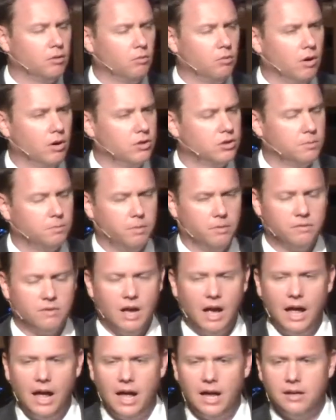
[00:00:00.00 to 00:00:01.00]
the worship of
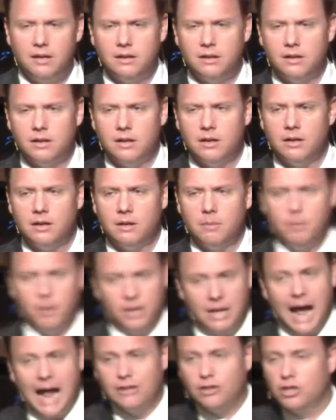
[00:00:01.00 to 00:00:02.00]
God.
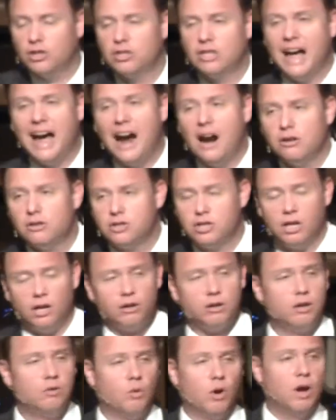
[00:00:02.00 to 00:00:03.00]
But not just our
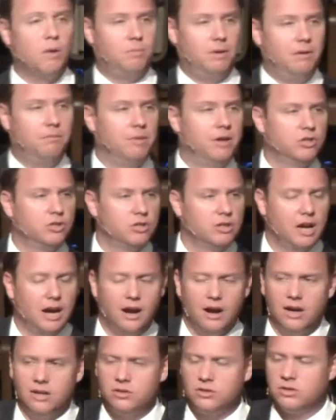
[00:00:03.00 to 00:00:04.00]
children, we're to be
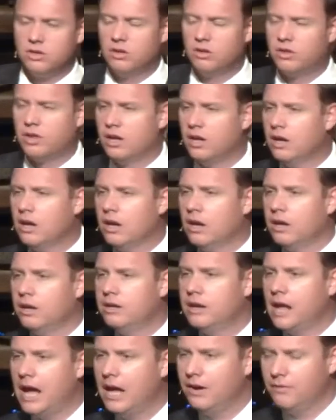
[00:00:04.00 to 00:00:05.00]
missionaries to the
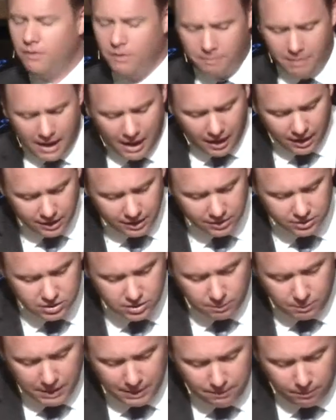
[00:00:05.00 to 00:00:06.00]
Native Americans,
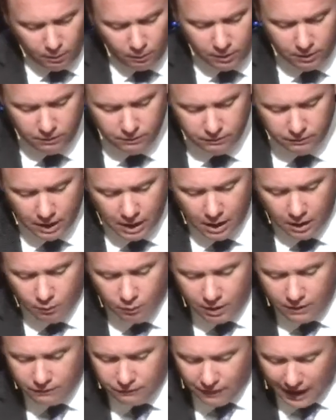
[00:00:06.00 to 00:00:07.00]
the people we,
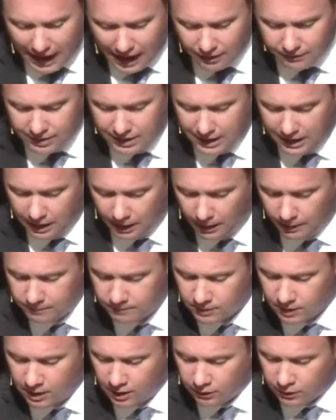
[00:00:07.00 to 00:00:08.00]
we found here.
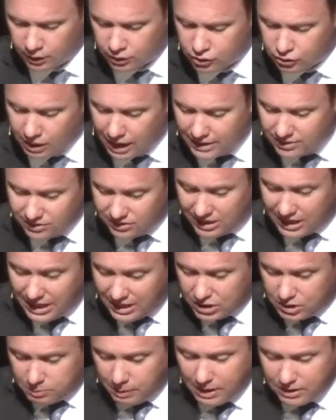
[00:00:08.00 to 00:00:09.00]
The
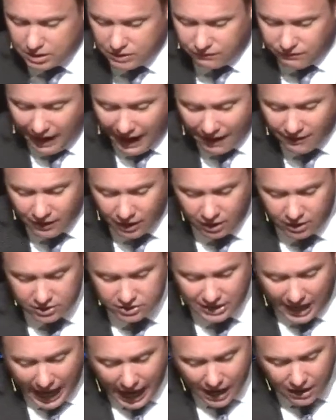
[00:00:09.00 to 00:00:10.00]
trustees specify their
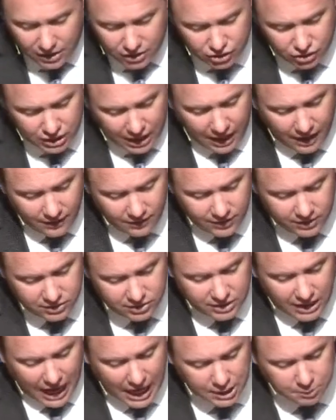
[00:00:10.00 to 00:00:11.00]
desire to share in this
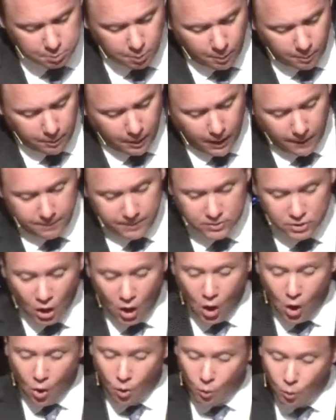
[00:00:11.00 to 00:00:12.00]
gospel purpose.
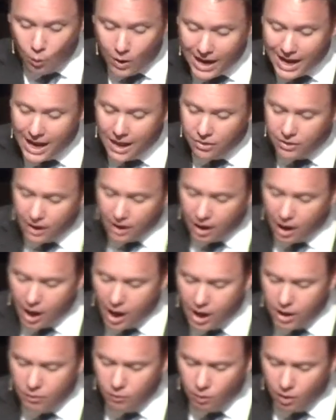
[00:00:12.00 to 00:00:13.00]
We, their
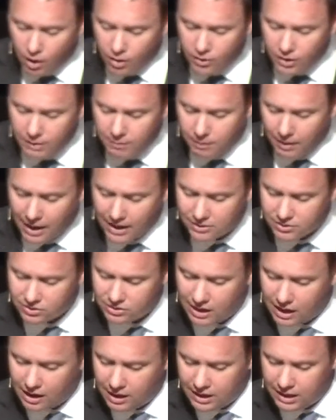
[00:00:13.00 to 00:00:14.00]
unworthy
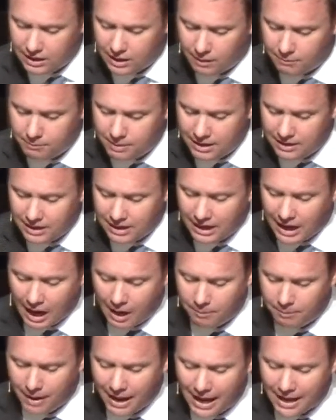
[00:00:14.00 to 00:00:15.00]
posterity, lamenting
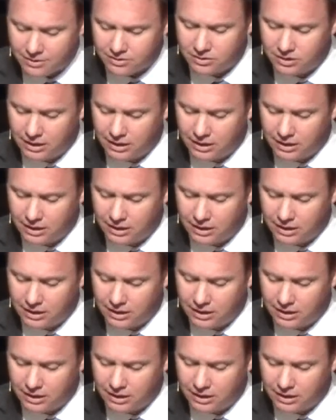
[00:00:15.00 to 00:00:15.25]
our past